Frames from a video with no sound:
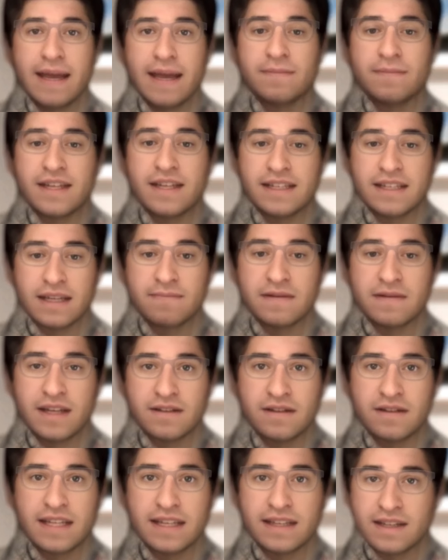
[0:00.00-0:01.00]
Apple has
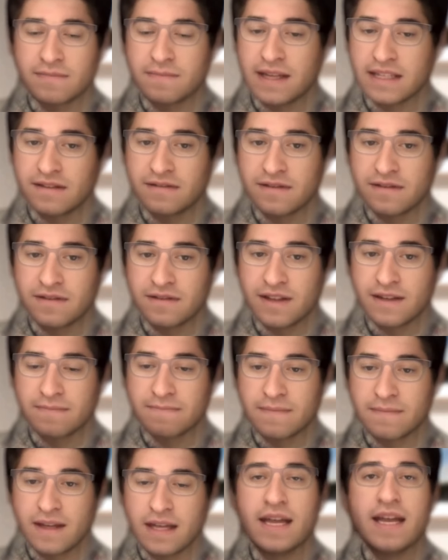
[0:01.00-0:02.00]
something unique and special here.
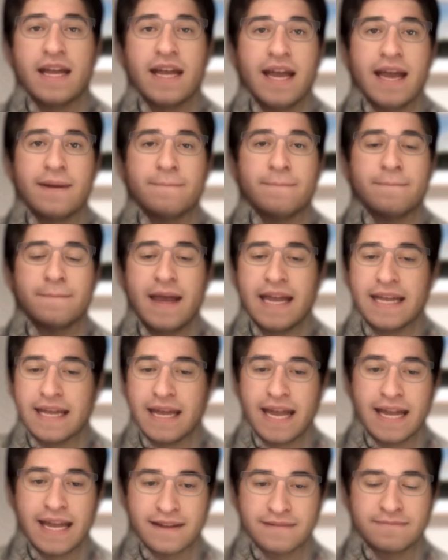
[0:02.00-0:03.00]
It might
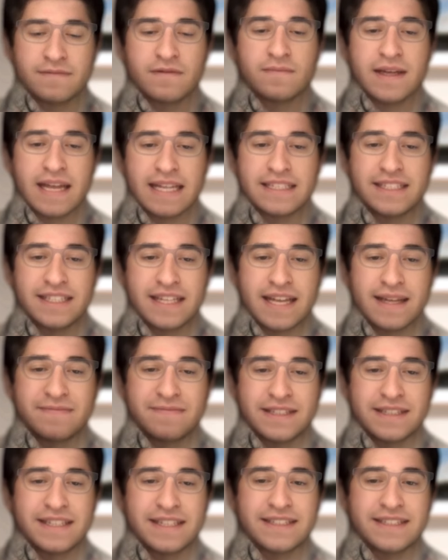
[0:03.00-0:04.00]
not get full mass
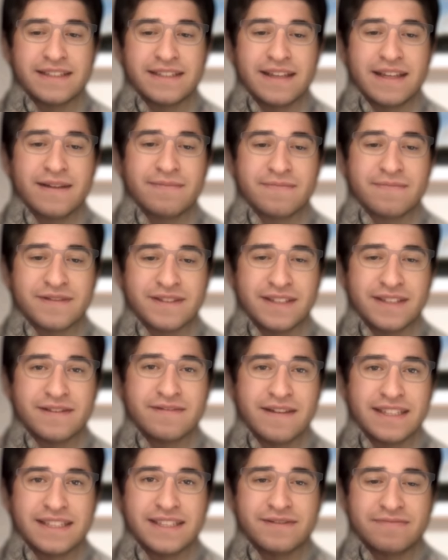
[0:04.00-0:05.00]
adoption until a couple
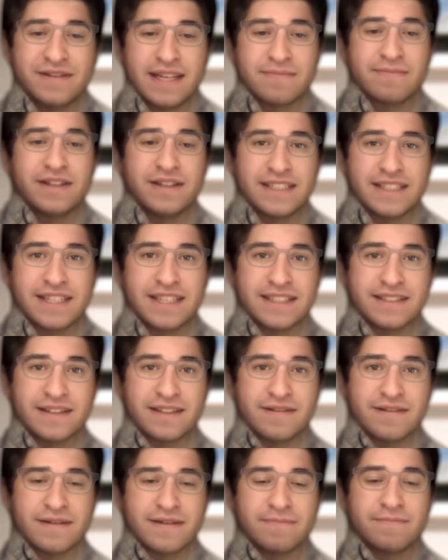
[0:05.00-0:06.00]
generations when that price gets
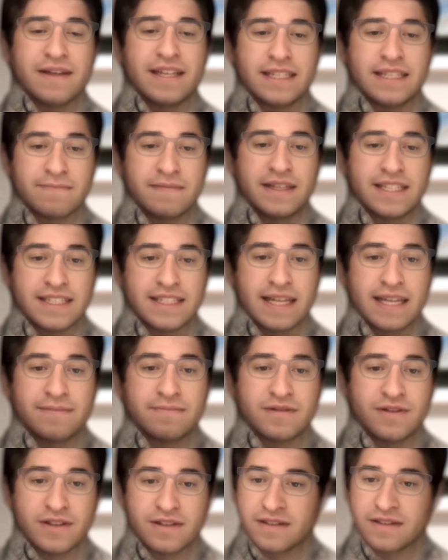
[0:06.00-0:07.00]
lower. But in the
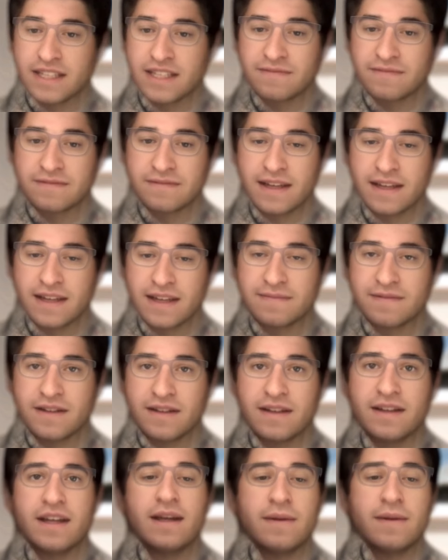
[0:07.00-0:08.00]
meantime, do yourself a favor,
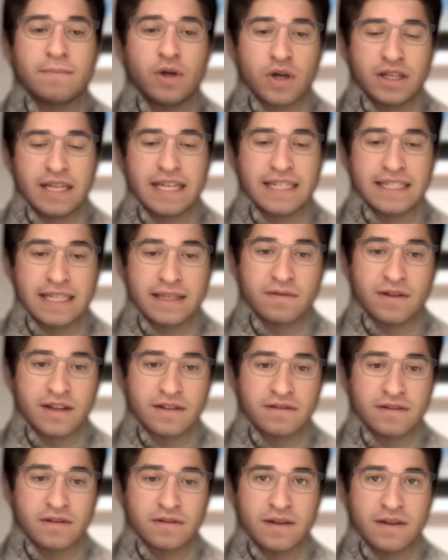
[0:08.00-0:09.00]
book that demo
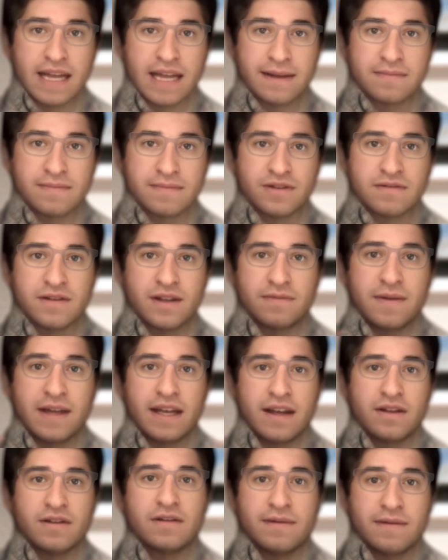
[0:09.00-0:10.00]
at your local Apple store to
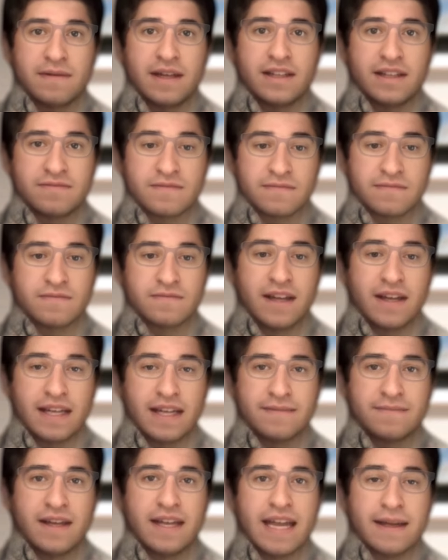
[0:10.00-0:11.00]
spend thirty minutes for
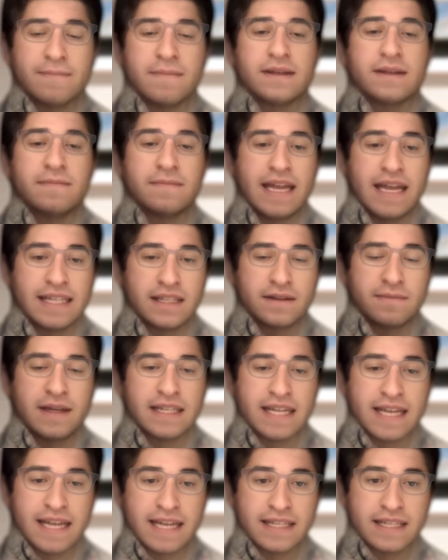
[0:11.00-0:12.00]
free and be amazed
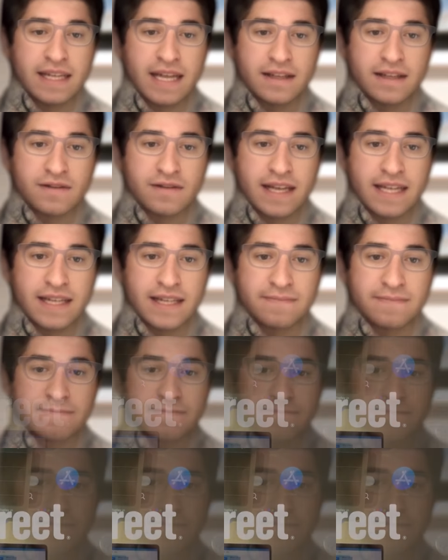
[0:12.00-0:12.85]
by the hand and eye tracking.